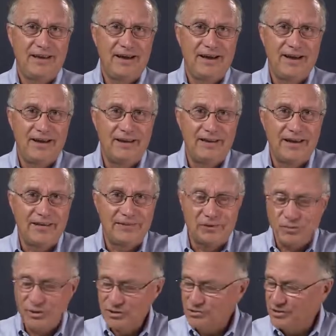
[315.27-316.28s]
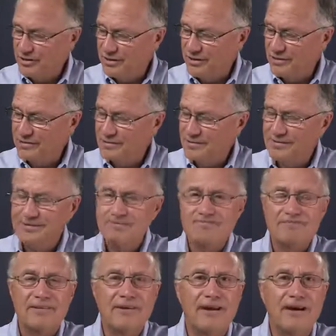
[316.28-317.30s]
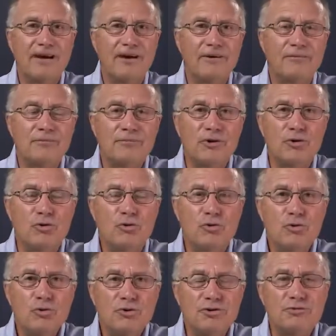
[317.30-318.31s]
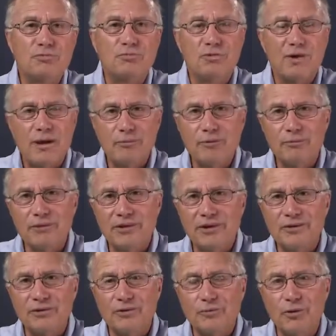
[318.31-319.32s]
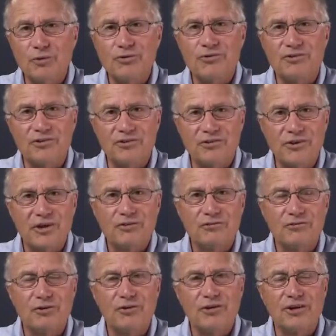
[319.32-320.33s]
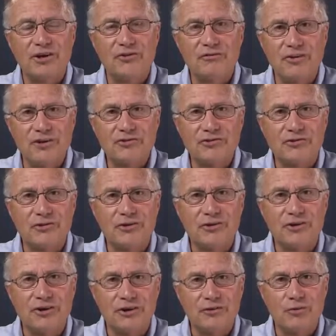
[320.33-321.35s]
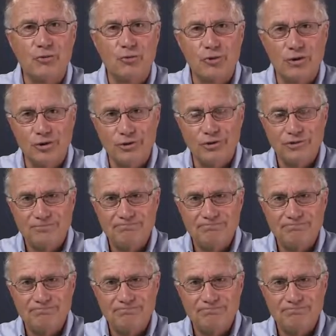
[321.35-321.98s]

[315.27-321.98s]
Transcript: And the question is, who is probably the most successful investor in the world?